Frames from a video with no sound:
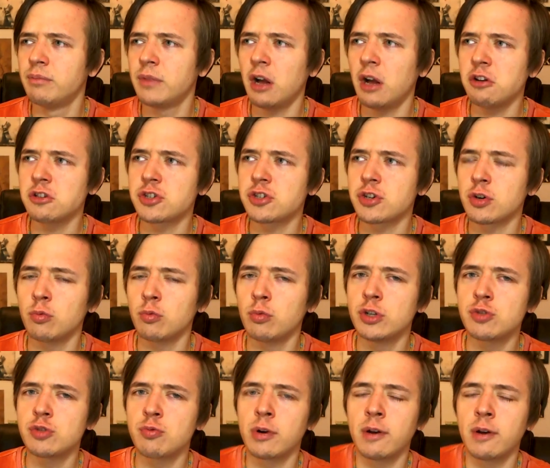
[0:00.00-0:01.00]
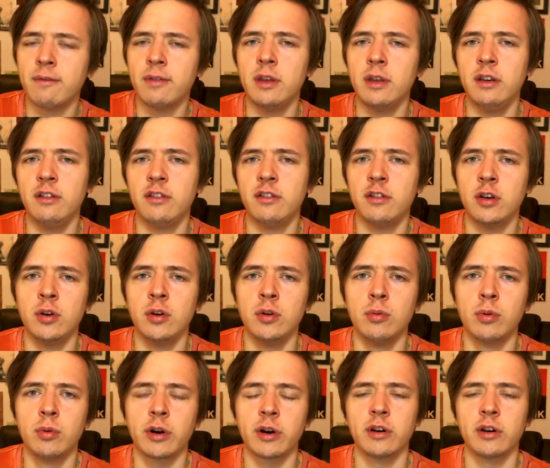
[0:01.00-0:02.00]
Not sure which one of these
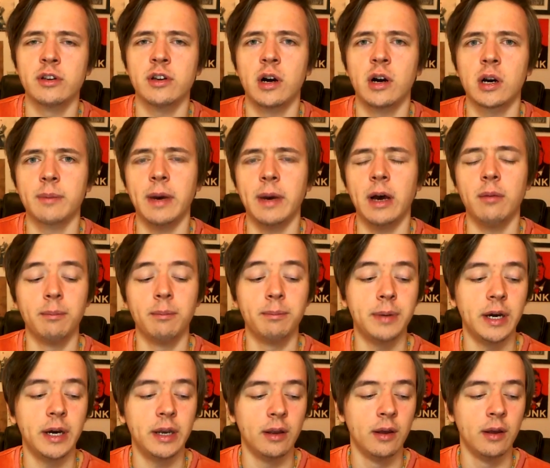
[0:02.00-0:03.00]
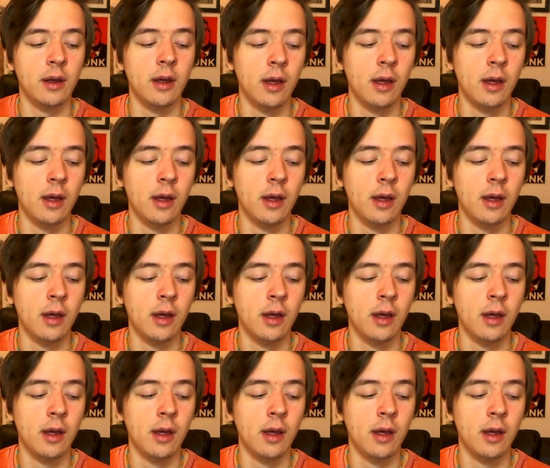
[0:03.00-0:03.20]
two we're going to talk about, but